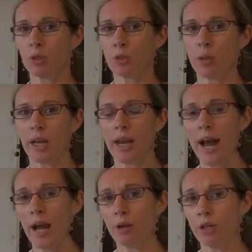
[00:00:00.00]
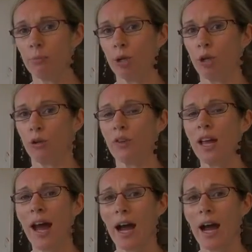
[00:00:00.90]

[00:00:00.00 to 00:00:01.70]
between how you move,